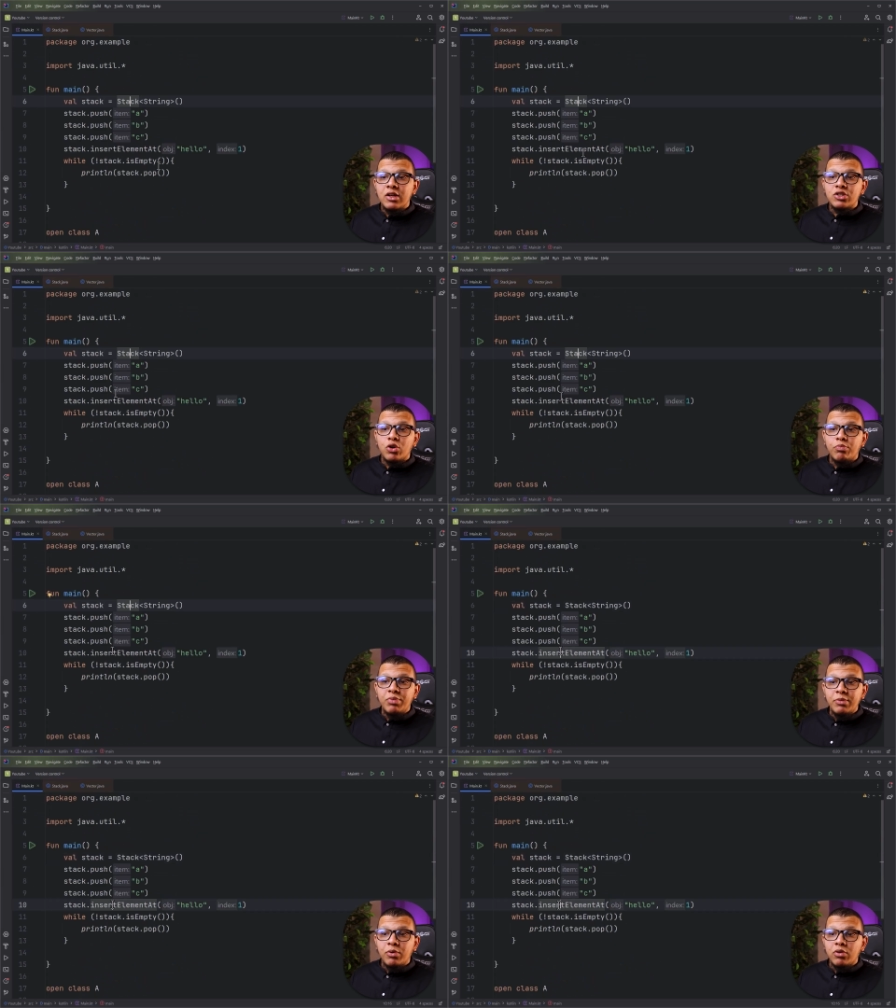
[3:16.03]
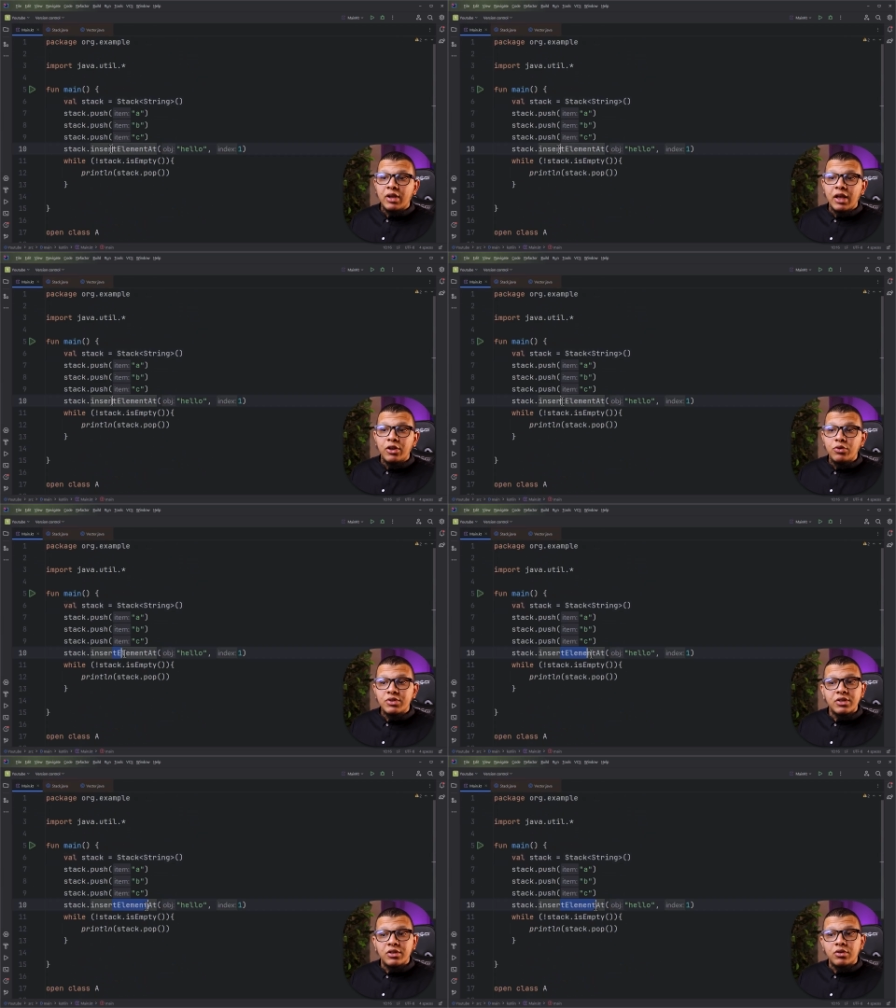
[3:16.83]
so people can
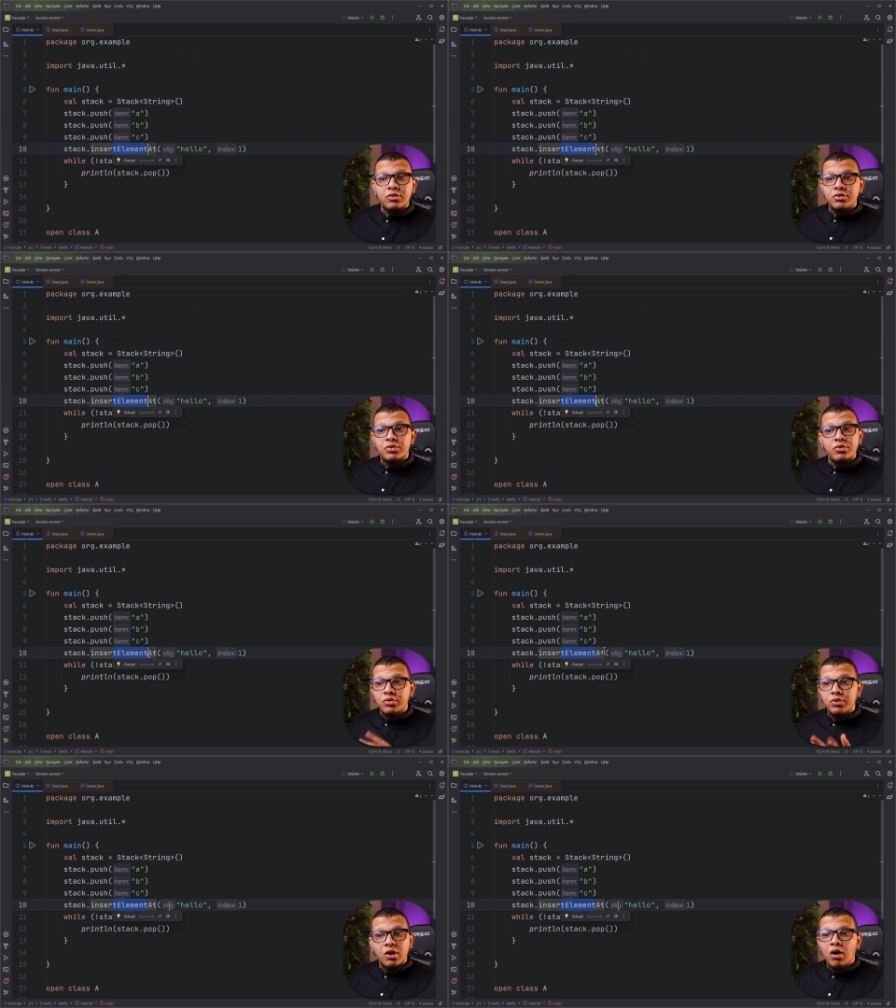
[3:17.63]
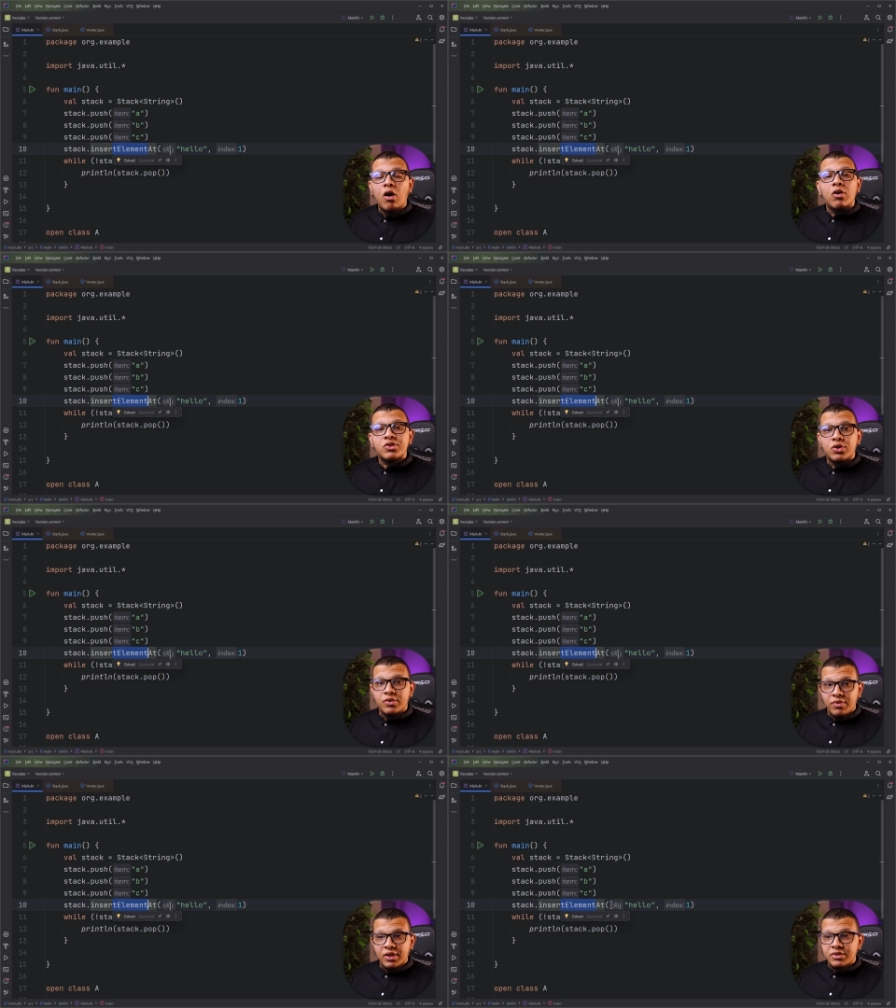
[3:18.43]
use it in order to do all
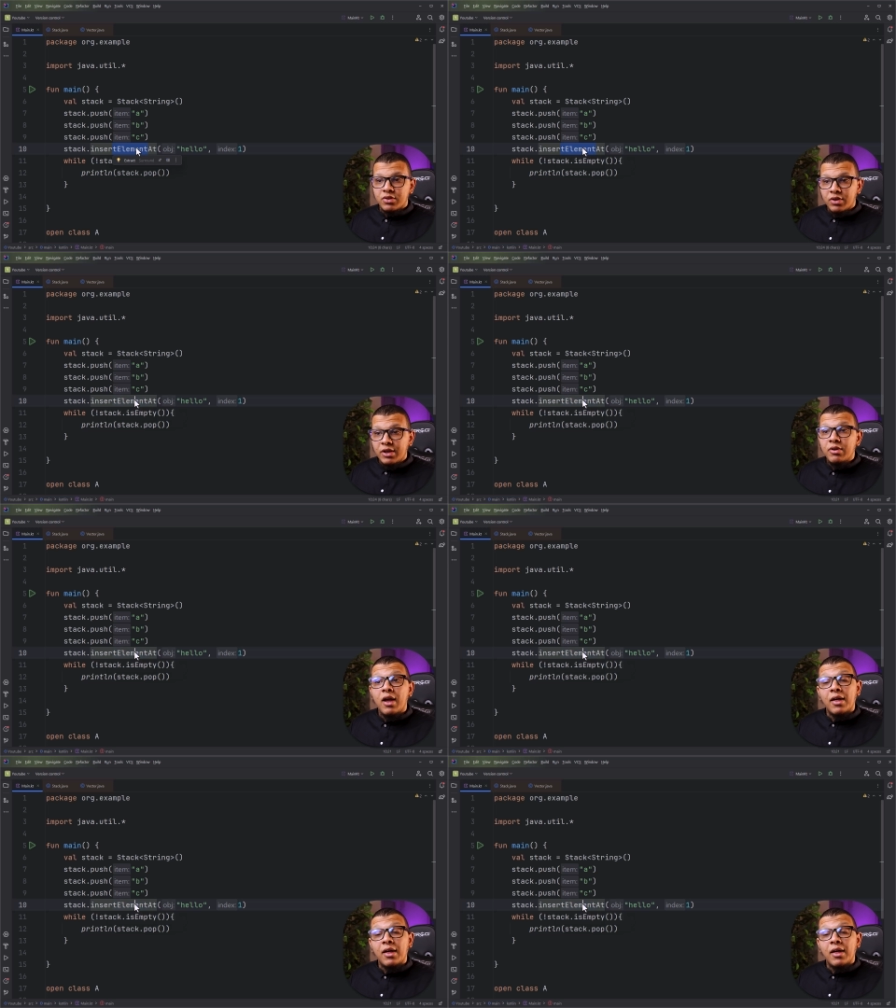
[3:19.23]
sorts of things, okay?